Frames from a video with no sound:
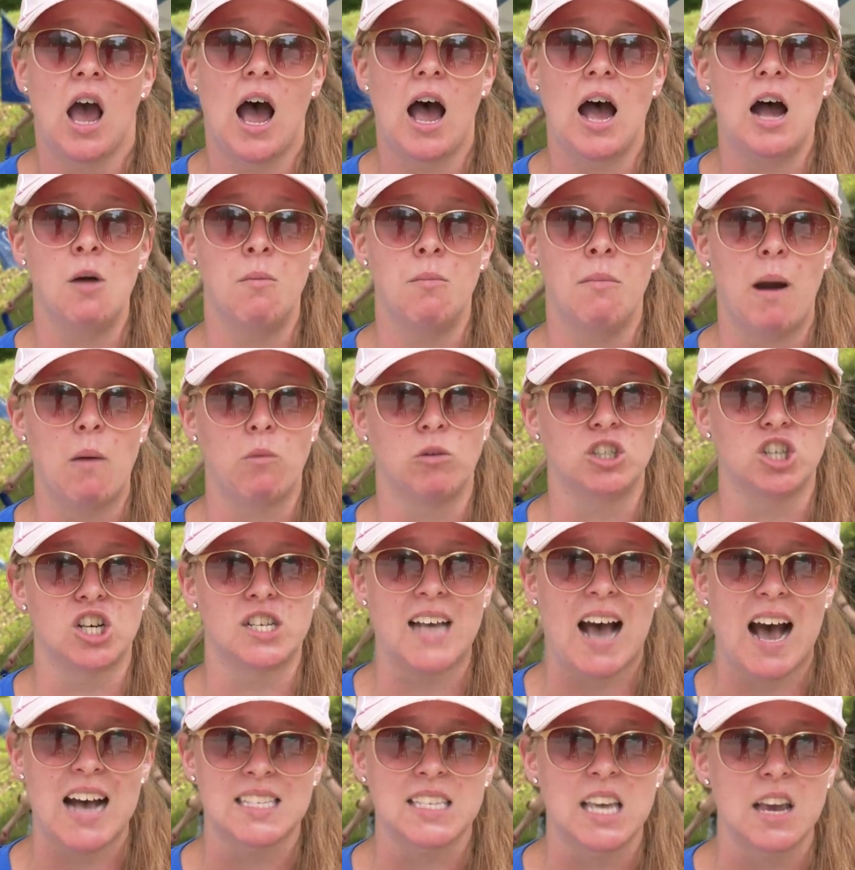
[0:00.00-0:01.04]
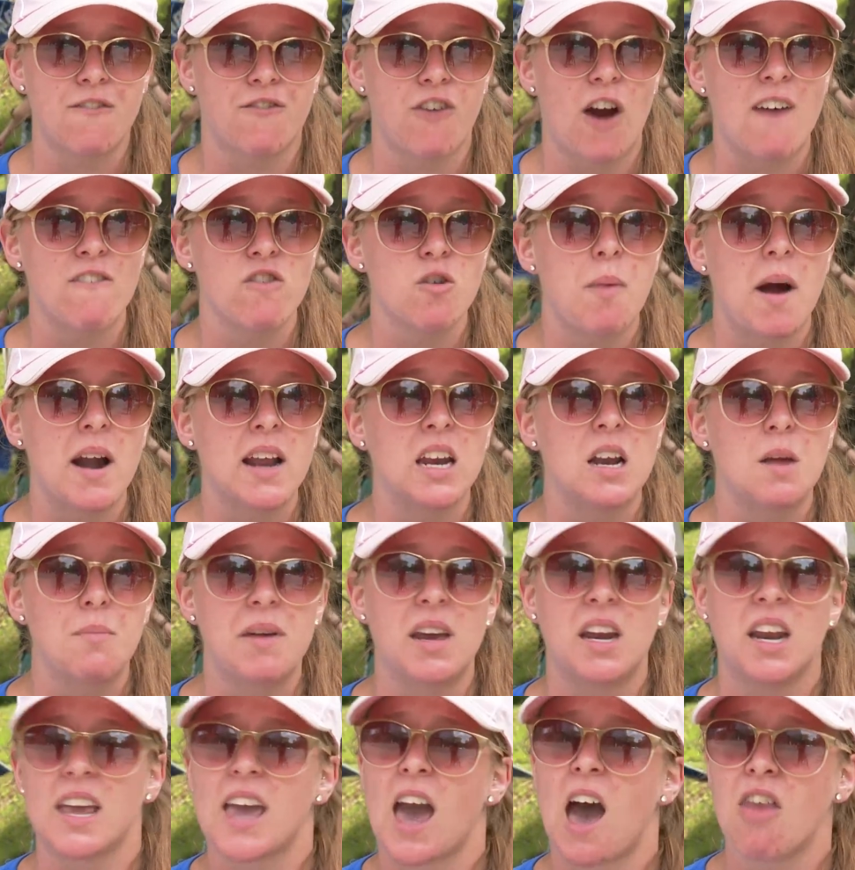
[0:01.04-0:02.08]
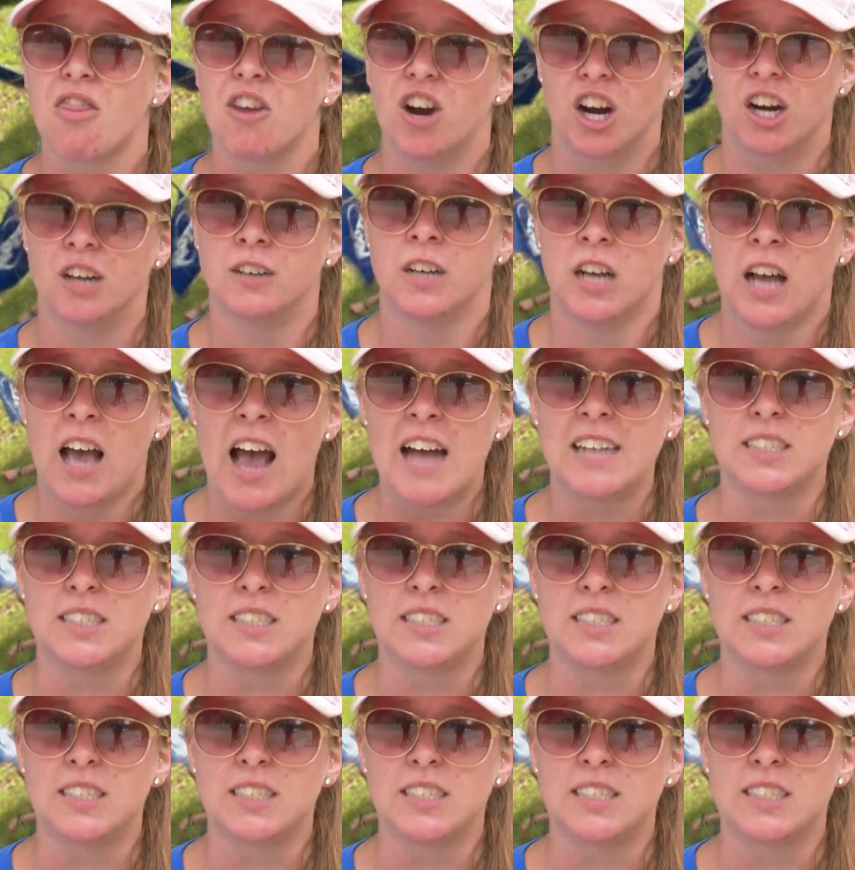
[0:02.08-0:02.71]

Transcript: um, and we're just asking for everybody to be together